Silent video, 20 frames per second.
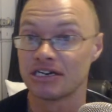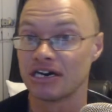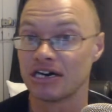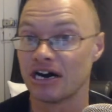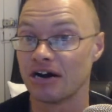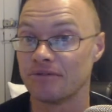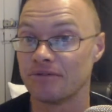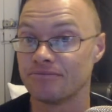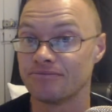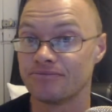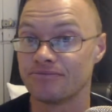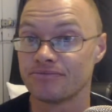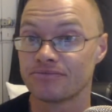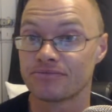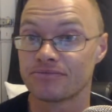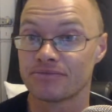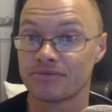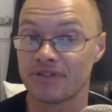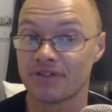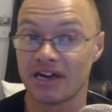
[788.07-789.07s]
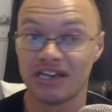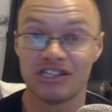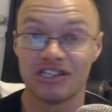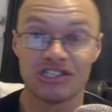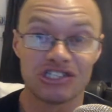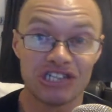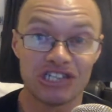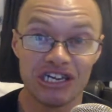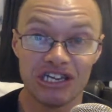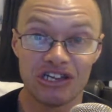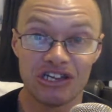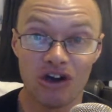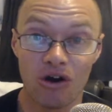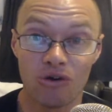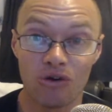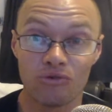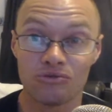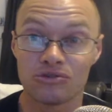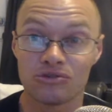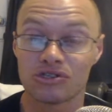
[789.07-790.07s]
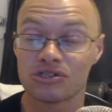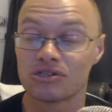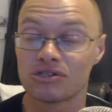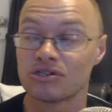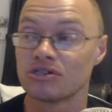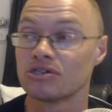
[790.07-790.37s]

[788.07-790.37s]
They concede goals.